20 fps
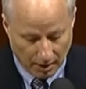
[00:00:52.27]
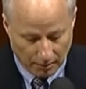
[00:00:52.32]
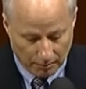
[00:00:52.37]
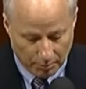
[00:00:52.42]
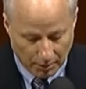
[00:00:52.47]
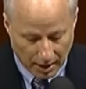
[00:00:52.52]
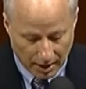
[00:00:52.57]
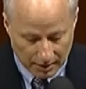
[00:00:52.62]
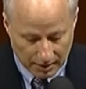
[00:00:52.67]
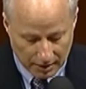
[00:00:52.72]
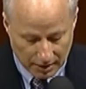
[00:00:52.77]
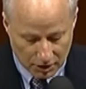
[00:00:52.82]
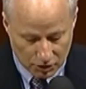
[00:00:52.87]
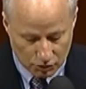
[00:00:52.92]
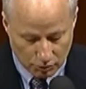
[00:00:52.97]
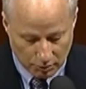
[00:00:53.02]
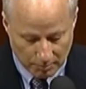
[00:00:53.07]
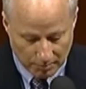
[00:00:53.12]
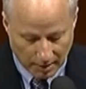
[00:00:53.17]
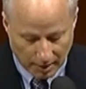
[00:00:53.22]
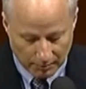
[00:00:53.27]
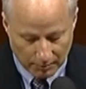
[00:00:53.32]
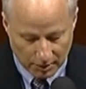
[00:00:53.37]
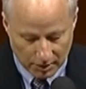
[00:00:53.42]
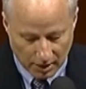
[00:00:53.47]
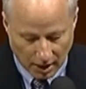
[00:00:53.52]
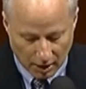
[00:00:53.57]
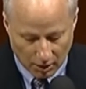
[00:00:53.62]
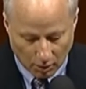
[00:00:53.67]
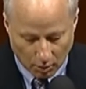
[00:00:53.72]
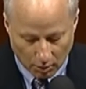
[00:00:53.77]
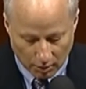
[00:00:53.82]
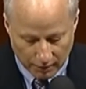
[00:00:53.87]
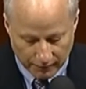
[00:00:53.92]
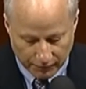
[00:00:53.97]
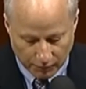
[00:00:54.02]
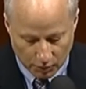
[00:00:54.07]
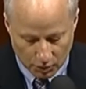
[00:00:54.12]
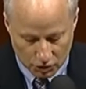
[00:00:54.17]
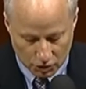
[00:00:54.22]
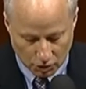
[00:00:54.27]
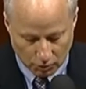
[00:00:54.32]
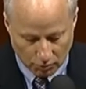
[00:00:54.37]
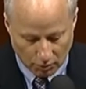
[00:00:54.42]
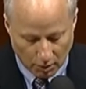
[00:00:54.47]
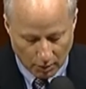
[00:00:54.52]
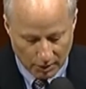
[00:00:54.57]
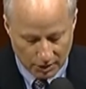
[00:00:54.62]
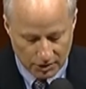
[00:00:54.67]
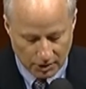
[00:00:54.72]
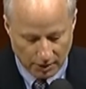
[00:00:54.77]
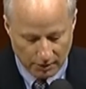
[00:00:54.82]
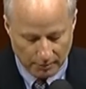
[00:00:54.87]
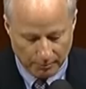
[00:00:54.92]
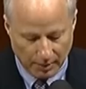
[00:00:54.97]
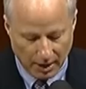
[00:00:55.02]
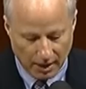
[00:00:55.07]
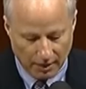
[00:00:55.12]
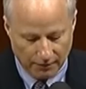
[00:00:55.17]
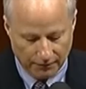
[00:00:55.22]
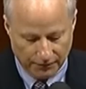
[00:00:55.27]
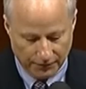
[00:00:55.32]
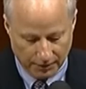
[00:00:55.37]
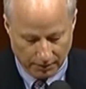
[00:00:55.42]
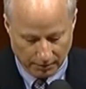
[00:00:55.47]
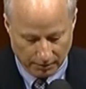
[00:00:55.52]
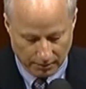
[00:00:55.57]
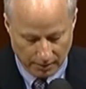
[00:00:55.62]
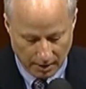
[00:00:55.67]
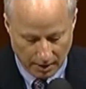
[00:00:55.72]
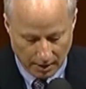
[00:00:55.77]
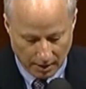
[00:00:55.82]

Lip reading: Brandon is remembered not only for his heroics on the battlefield,